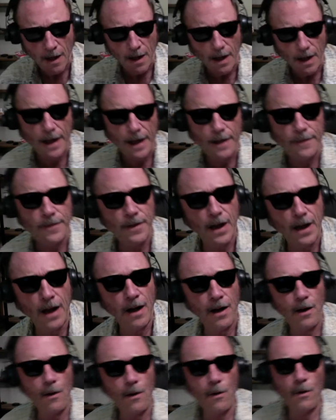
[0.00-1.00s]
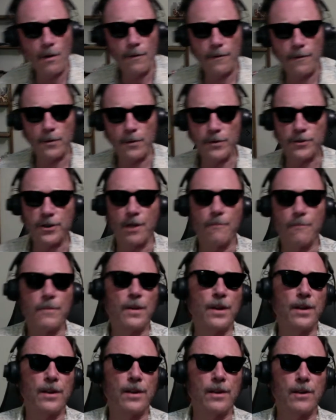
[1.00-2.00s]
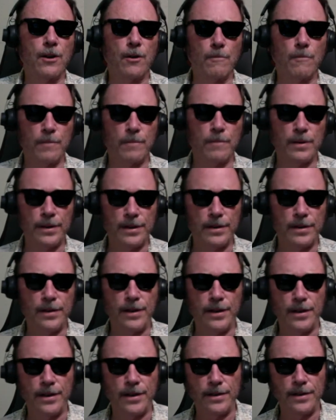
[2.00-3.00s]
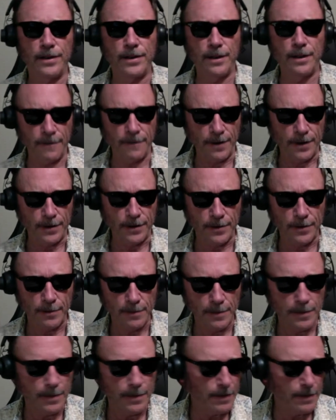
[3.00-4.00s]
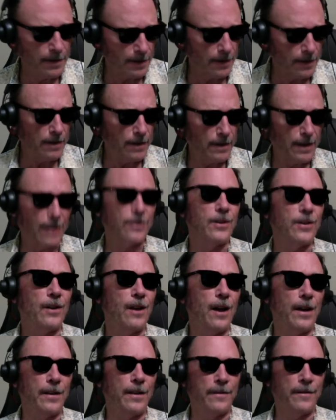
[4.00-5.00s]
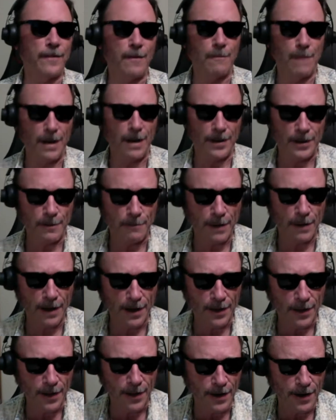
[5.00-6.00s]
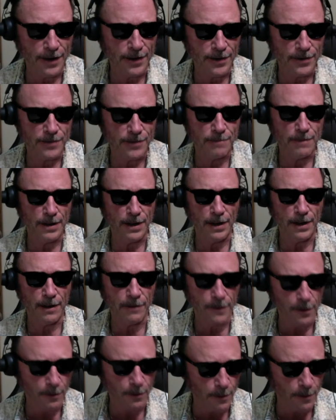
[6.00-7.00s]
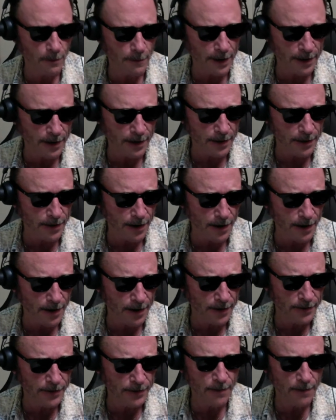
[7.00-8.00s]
And now for something completely different. That's a line from Monty Python, as many of you will recognize.